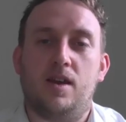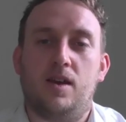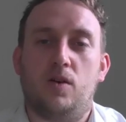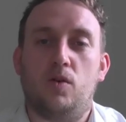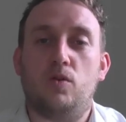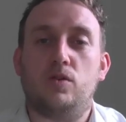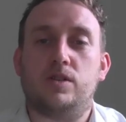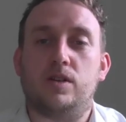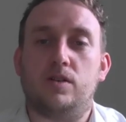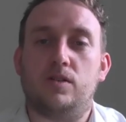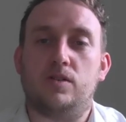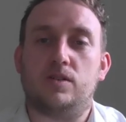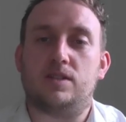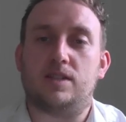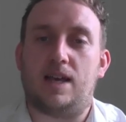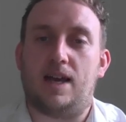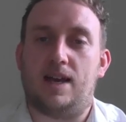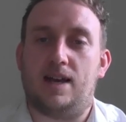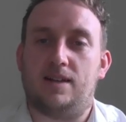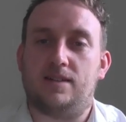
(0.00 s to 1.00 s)
Also looks
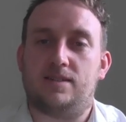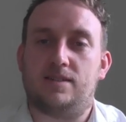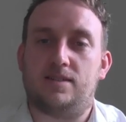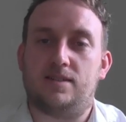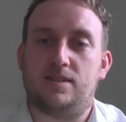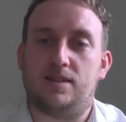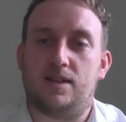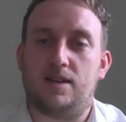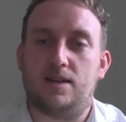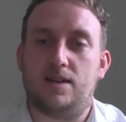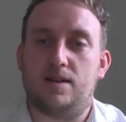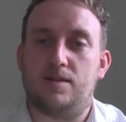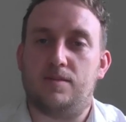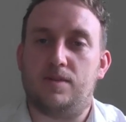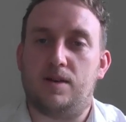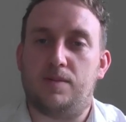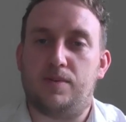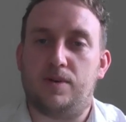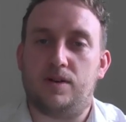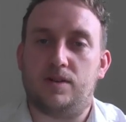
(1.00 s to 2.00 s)
at
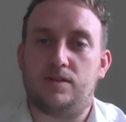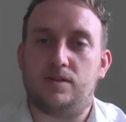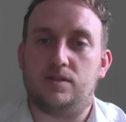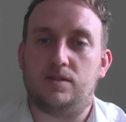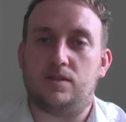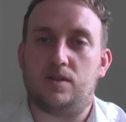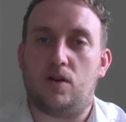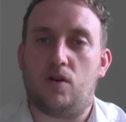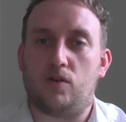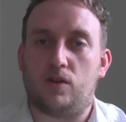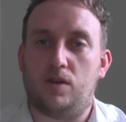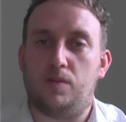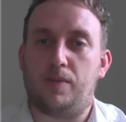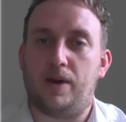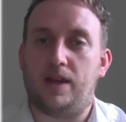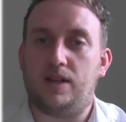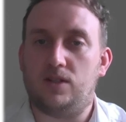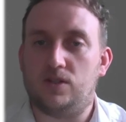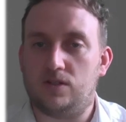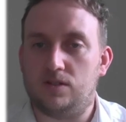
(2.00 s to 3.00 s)
a person's
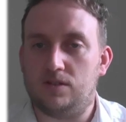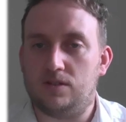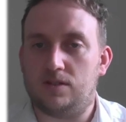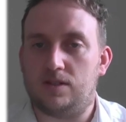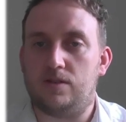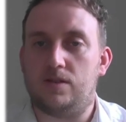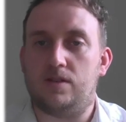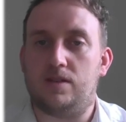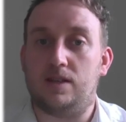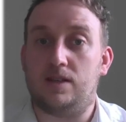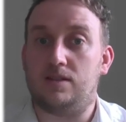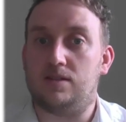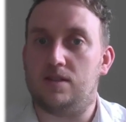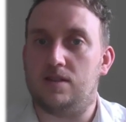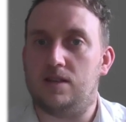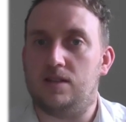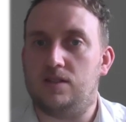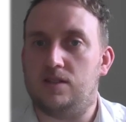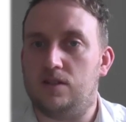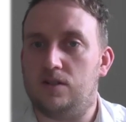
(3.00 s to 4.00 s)
occupation, so the things that
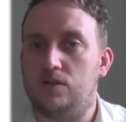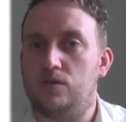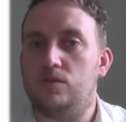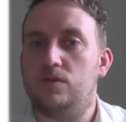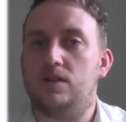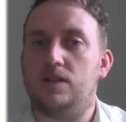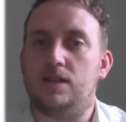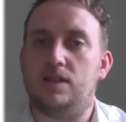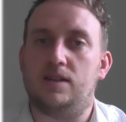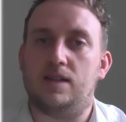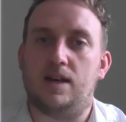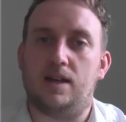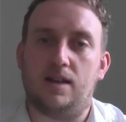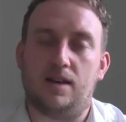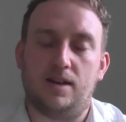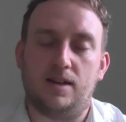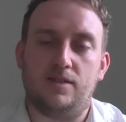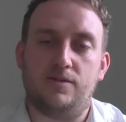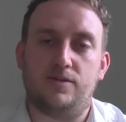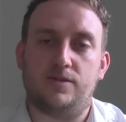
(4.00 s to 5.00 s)
they do in their
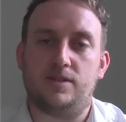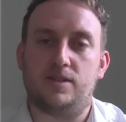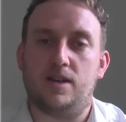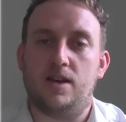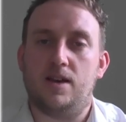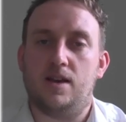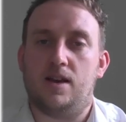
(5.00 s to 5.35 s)
lives,